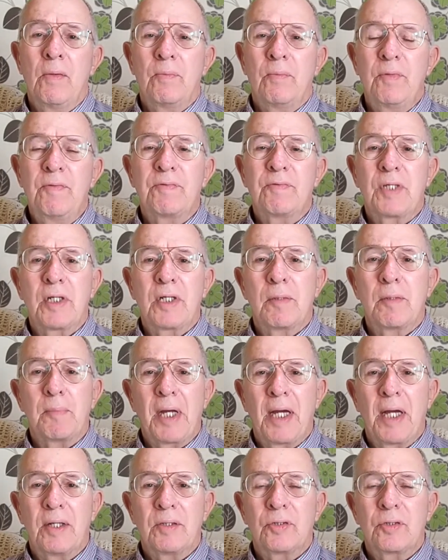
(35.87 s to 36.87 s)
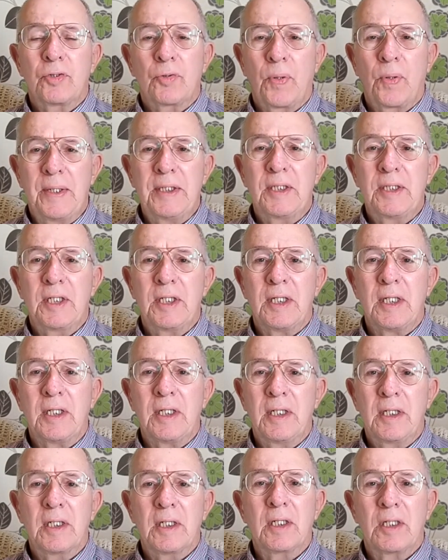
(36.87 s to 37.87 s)
We've done about
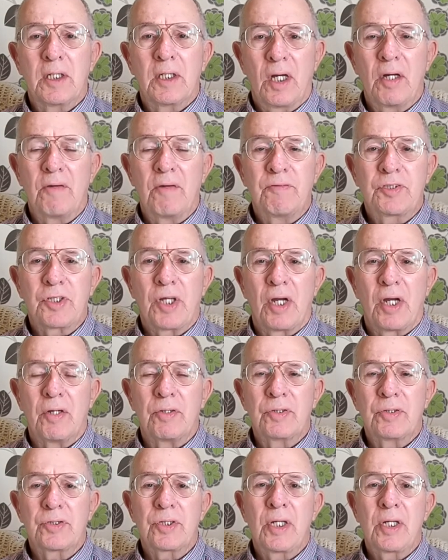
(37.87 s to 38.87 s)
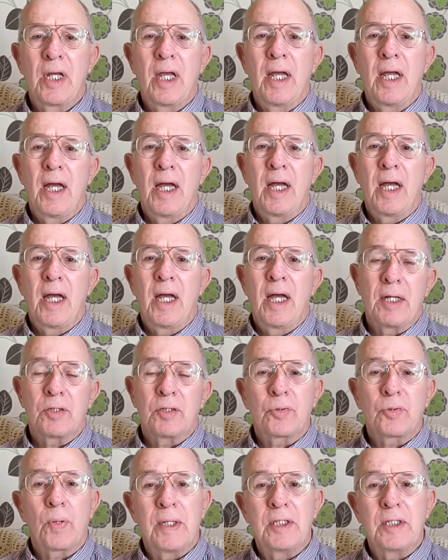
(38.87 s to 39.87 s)
20 live shows and
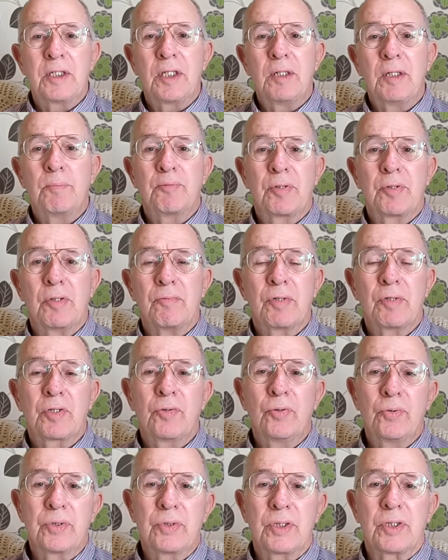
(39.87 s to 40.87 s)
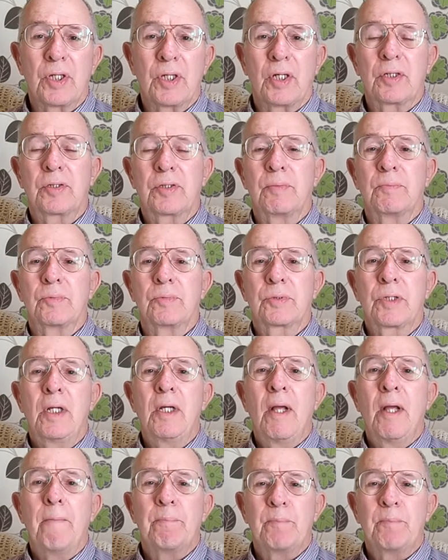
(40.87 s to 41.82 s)
about 20 pre-recorded items.